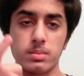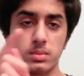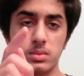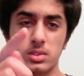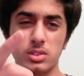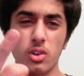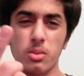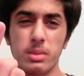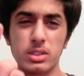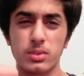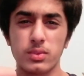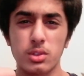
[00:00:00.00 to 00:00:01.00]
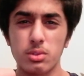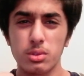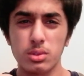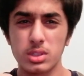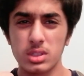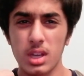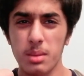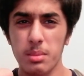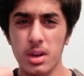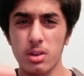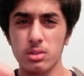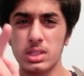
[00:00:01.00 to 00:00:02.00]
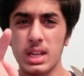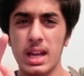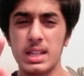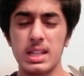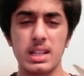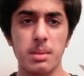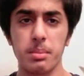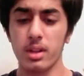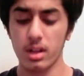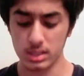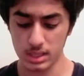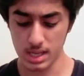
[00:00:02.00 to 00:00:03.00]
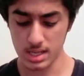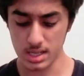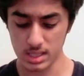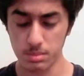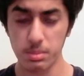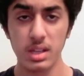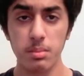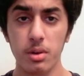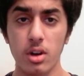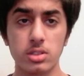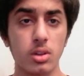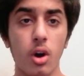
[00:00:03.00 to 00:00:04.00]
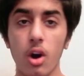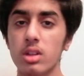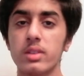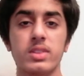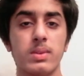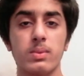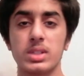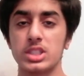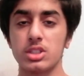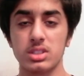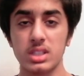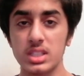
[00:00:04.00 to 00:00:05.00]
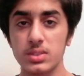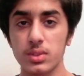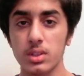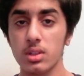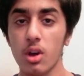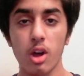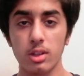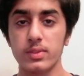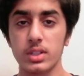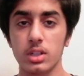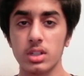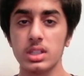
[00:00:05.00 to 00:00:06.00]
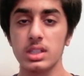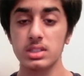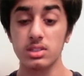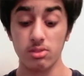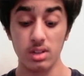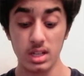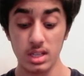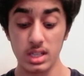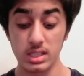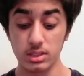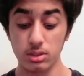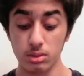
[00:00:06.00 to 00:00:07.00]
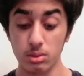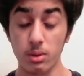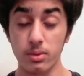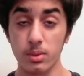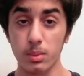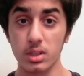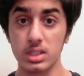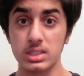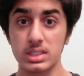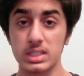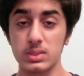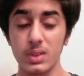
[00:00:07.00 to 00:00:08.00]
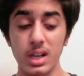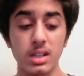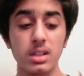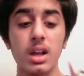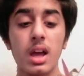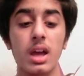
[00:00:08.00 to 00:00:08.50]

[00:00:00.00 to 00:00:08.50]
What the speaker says: So much of the roots came out, and then I planted in this big pot. All of them were successful. All of the cuttings, really easy to grow from cuttings as well.